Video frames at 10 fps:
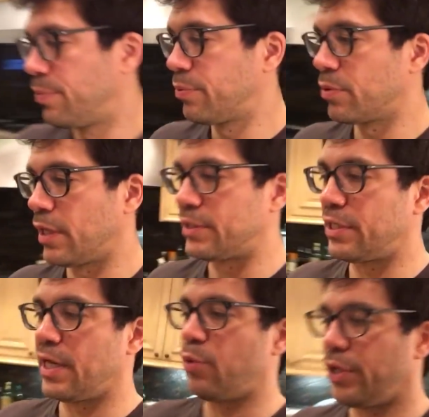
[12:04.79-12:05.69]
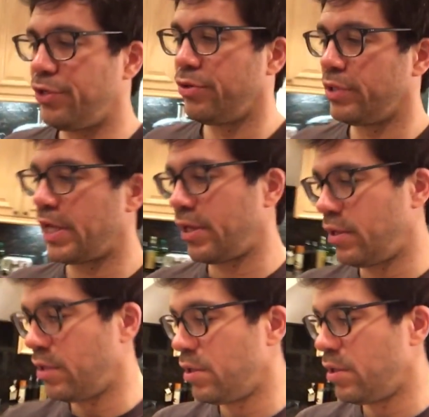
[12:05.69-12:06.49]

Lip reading: People are like, Ty, why are you doing that?